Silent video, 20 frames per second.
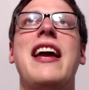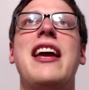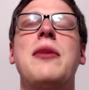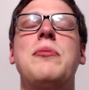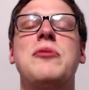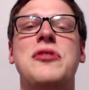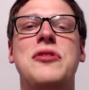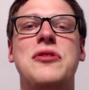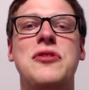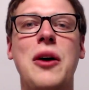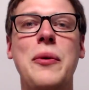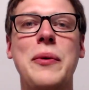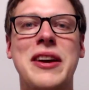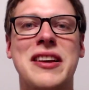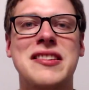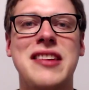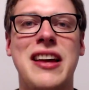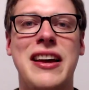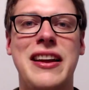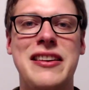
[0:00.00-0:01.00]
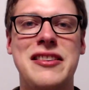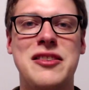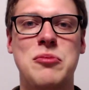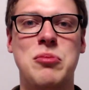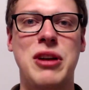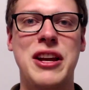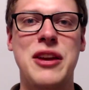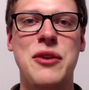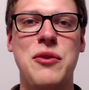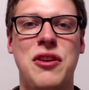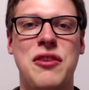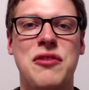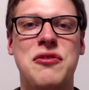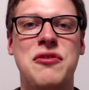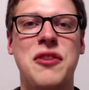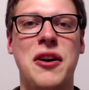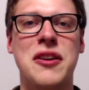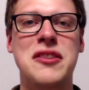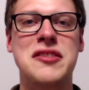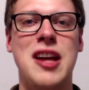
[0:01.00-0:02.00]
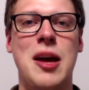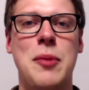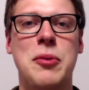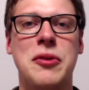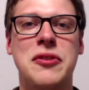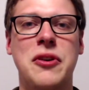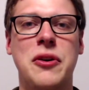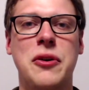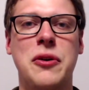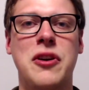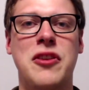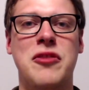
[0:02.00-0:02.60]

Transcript: am so excited to bring you the first episode